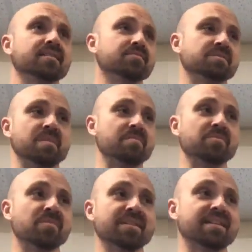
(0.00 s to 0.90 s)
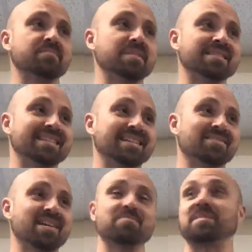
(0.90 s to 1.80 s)
It was maybe one that had been sitting
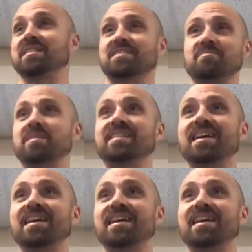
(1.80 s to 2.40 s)
around because everybody